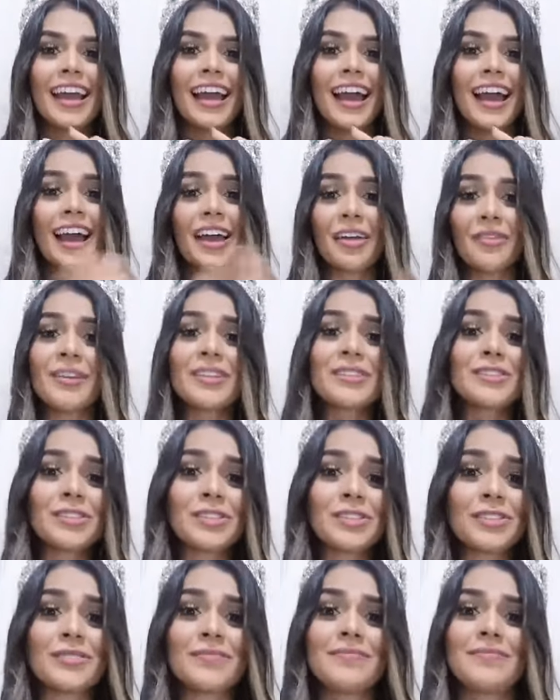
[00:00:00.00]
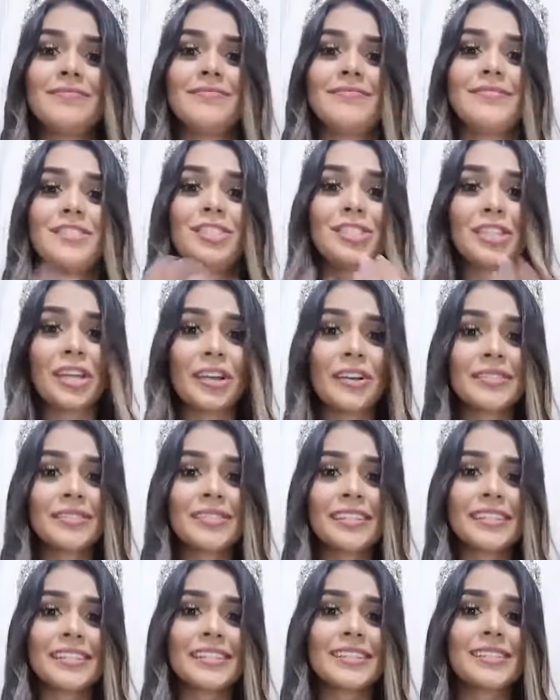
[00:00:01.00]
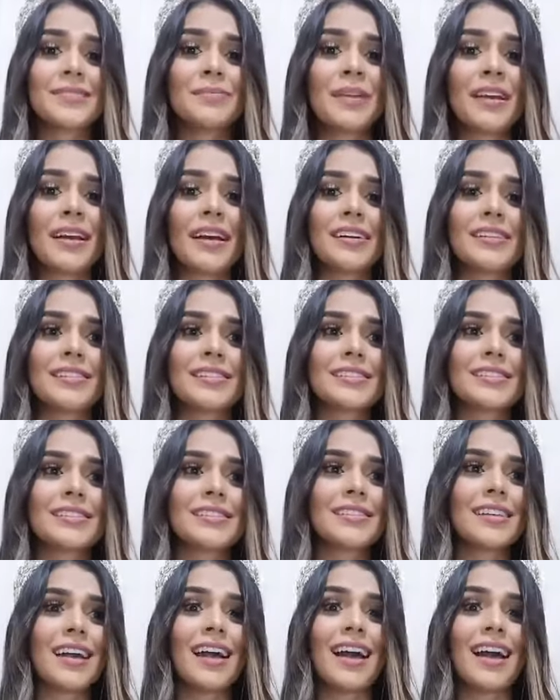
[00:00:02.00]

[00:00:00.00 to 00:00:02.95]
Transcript: I want to share this because